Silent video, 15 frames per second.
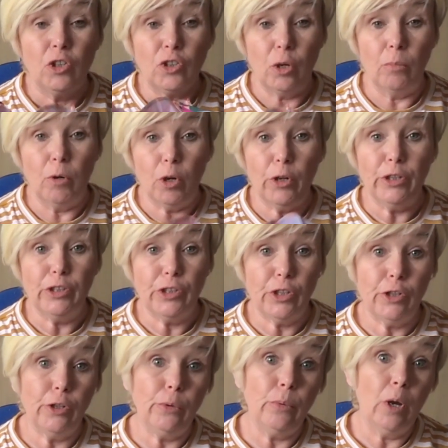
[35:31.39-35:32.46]
So I'm going
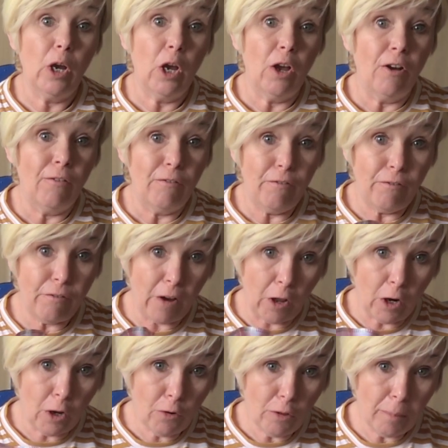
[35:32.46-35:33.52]
to
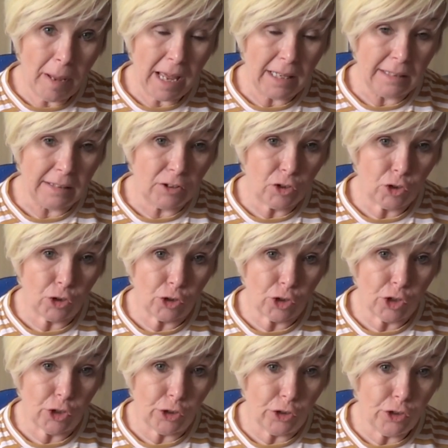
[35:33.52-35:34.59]
follow the pattern
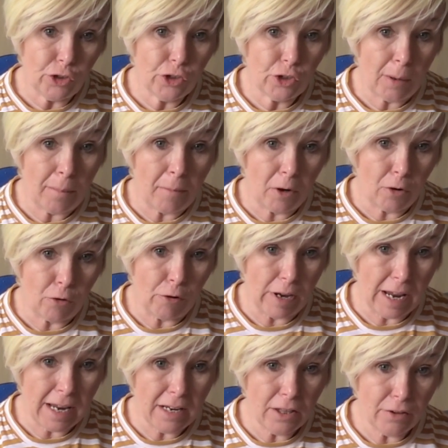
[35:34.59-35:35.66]
instructions,
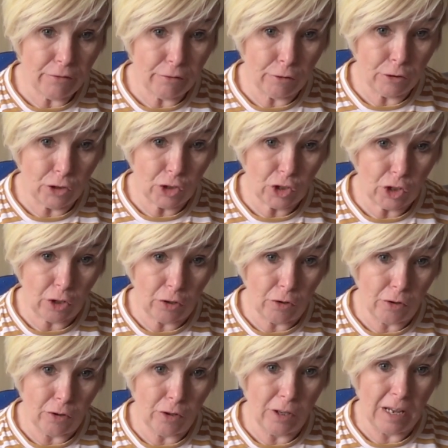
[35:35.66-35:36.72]
create the front
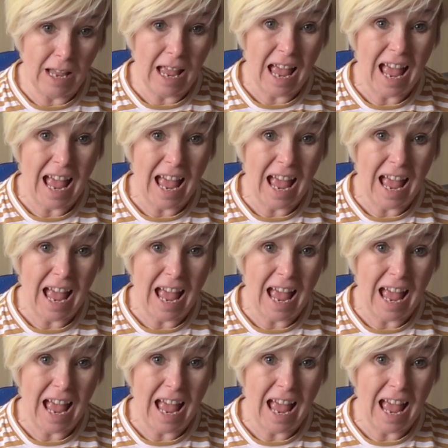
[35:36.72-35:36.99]
skirt,